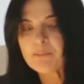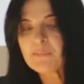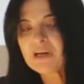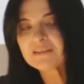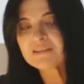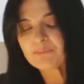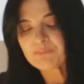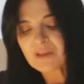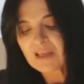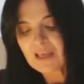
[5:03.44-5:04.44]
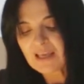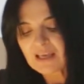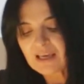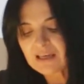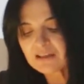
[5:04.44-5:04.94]
But
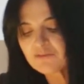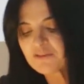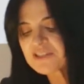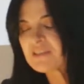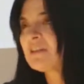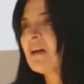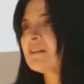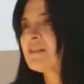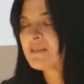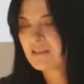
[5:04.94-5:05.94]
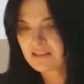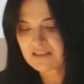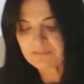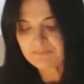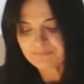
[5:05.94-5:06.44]
in the first
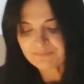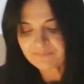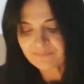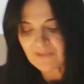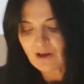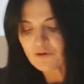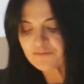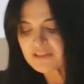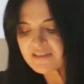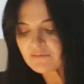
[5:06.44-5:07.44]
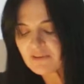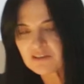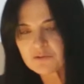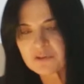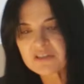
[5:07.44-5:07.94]
analysis of these
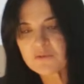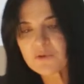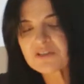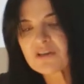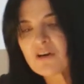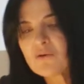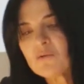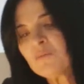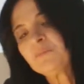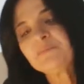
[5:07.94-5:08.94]
inventories, we saw